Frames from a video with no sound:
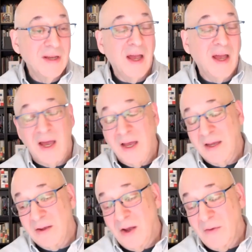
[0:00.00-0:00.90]
uh,
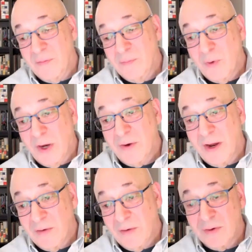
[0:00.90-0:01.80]
uh brighter
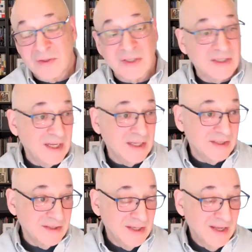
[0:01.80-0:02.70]
area of your
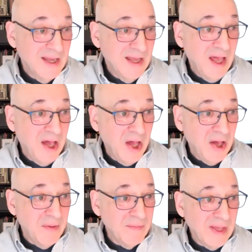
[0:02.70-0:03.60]
successes.
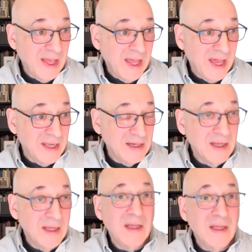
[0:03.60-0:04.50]
and
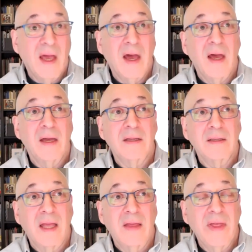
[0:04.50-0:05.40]
uh,
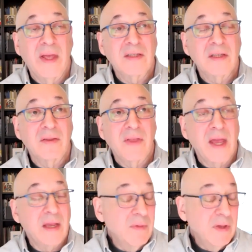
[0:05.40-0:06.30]
and that's
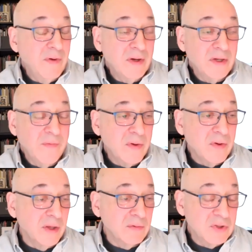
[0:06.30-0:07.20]
that can be very difficult.
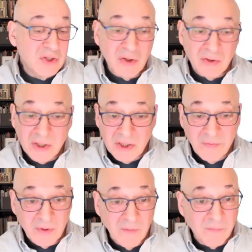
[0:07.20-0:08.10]
That was certainly
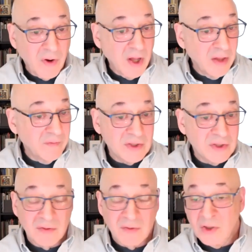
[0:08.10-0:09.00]
difficult for all of us
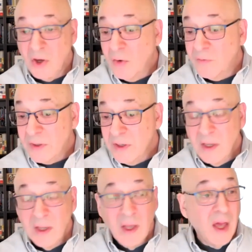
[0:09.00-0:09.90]
during COVID.
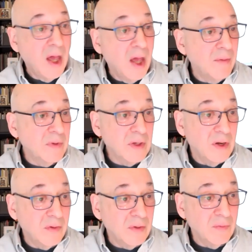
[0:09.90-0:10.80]
Um, you
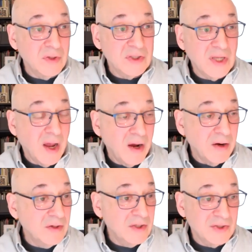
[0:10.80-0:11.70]
know, it was
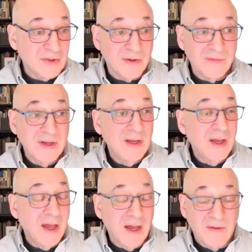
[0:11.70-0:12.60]
hard to sort of
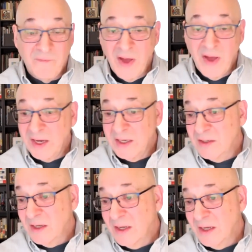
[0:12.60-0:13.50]
uh, find
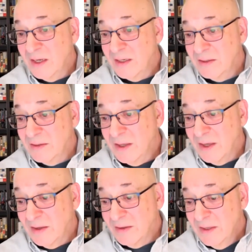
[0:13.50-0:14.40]
uh,
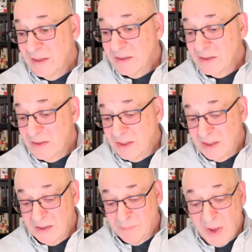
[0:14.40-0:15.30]
uh
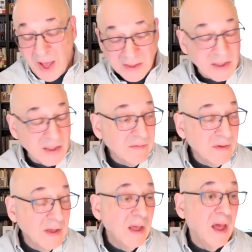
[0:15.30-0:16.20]
the positive,
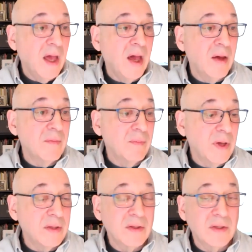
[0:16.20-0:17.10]
um,
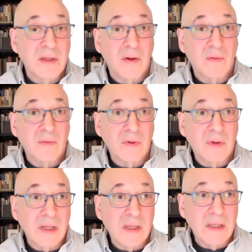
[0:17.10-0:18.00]
but you
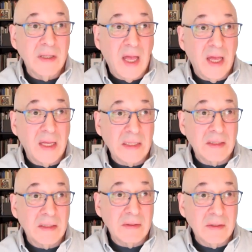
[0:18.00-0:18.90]
know, uh,
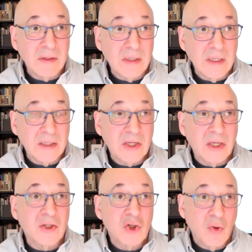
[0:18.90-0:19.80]
it's a
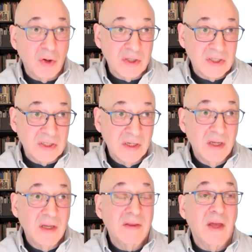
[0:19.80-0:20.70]
choice
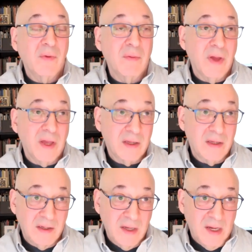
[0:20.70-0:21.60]
that we make
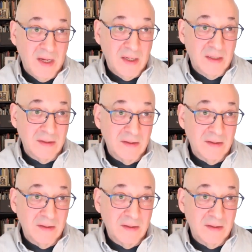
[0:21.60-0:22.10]
uh,